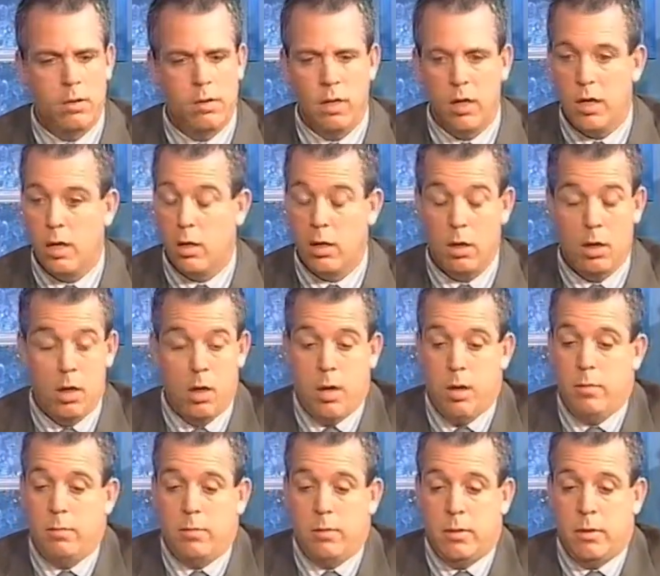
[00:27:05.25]
The
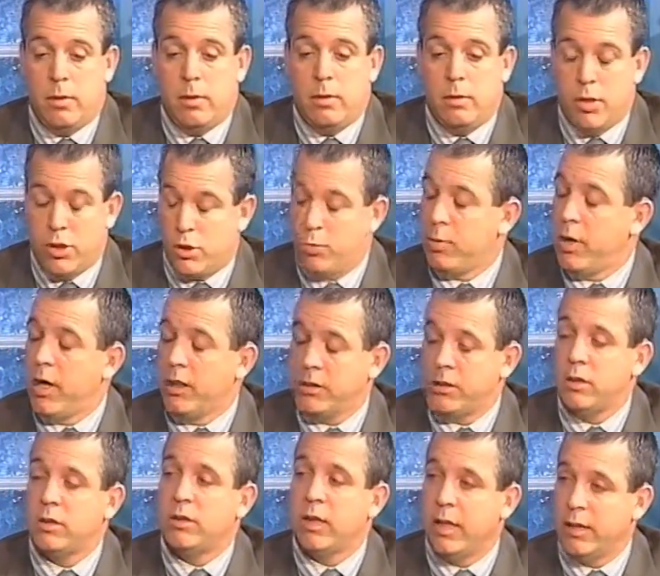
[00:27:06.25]
this
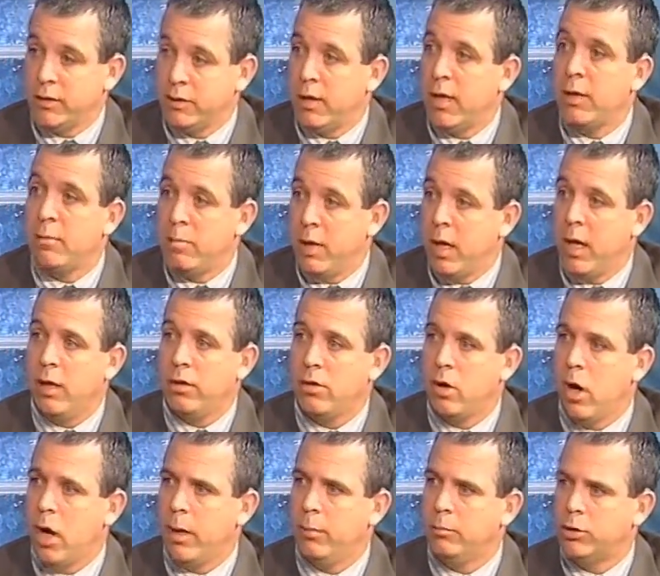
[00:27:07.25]
process has led me at
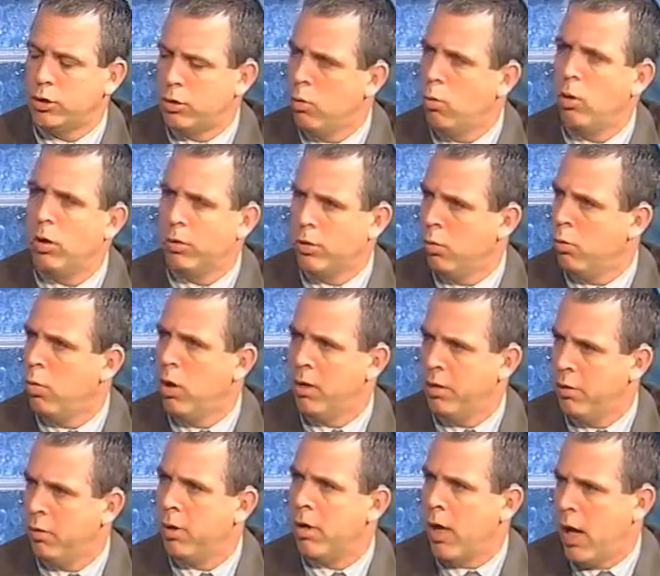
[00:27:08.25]
times to wonder
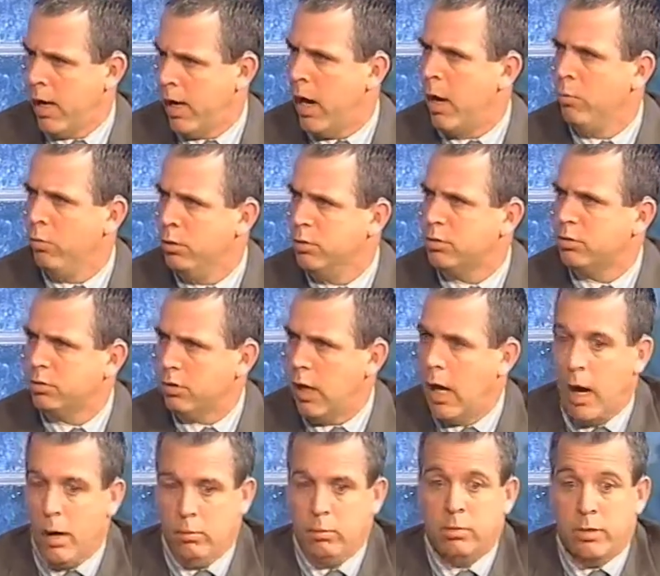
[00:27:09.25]
whether or not I was
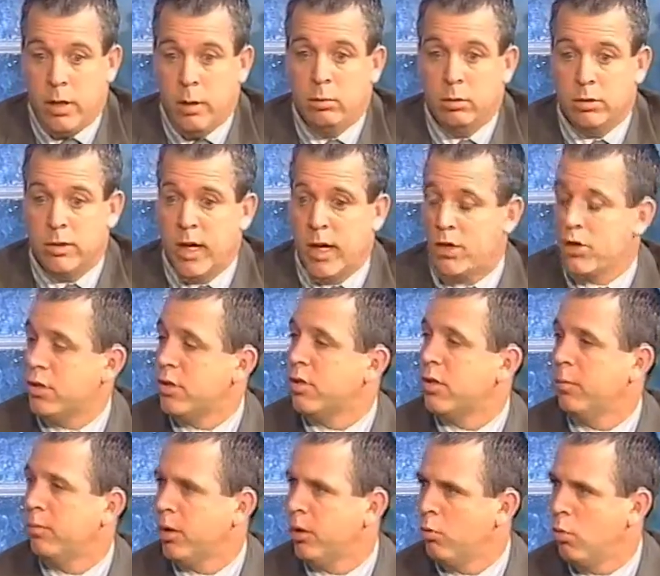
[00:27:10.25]
I, there was actually
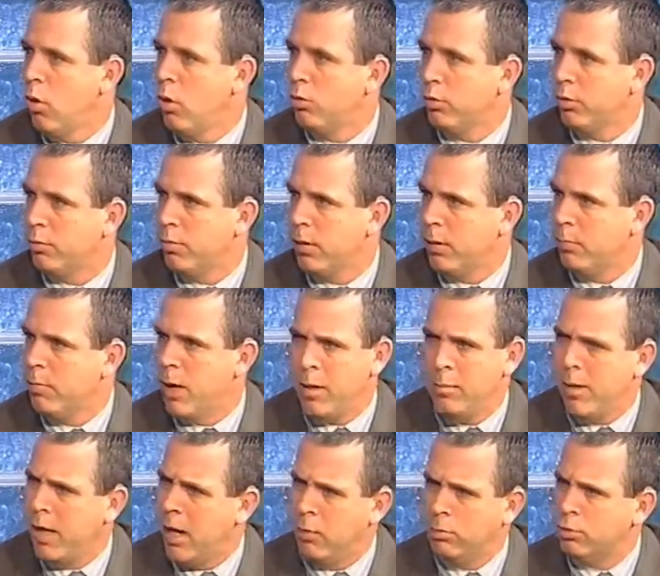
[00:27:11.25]
something wrong with me.
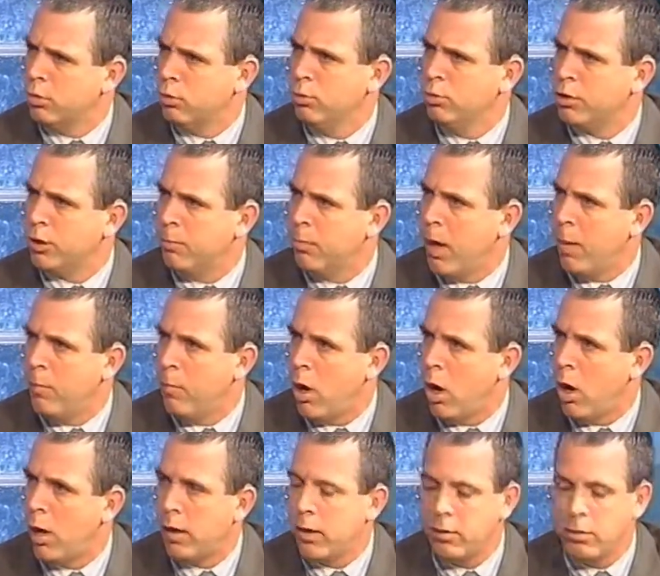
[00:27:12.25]
Maybe I was losing my
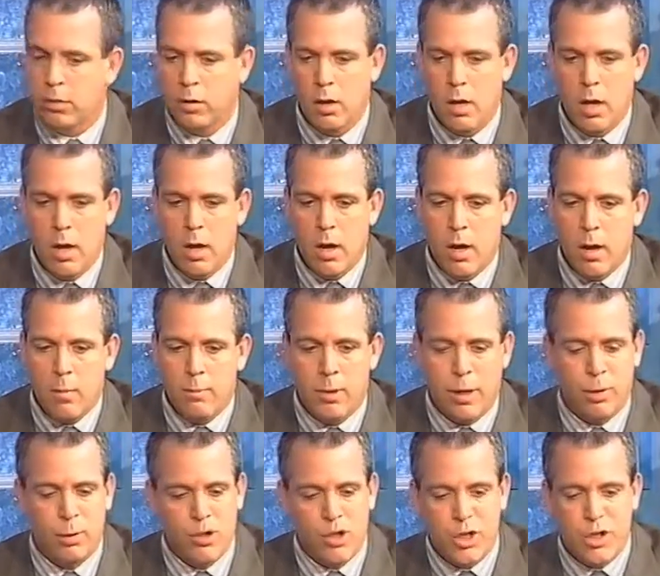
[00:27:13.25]
mind. Yeah.
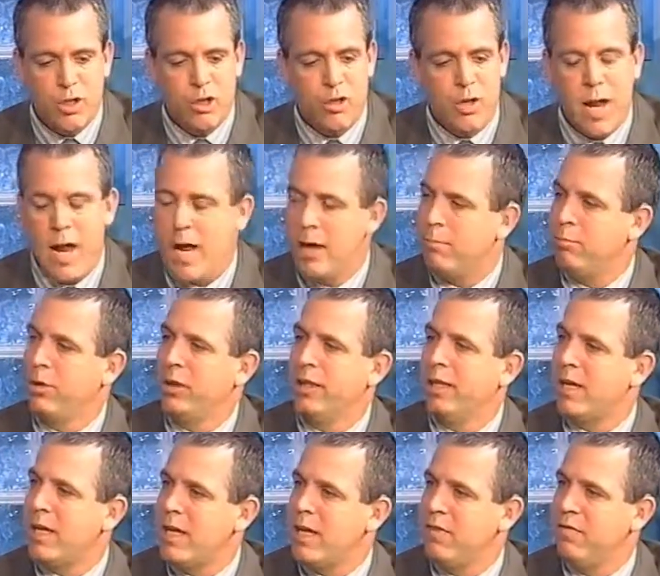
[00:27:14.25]
Because you can't
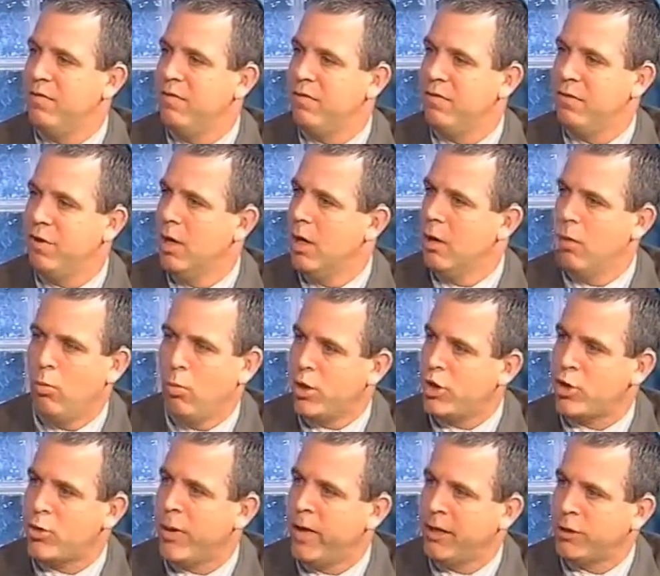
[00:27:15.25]
believe
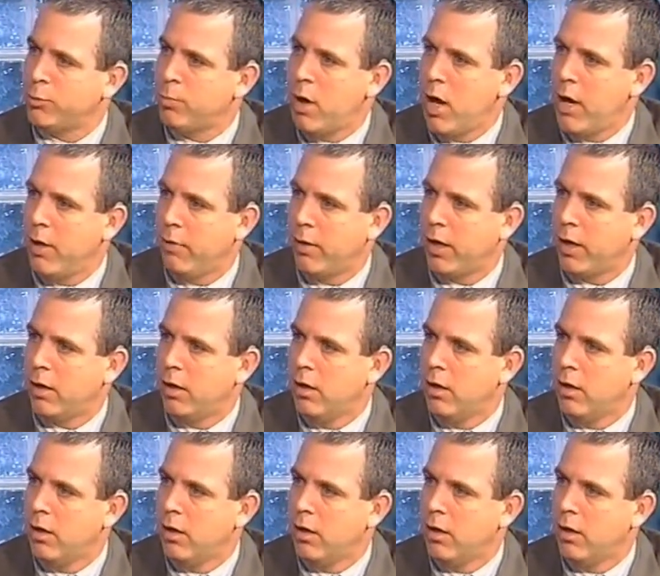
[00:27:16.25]
what's transpiring.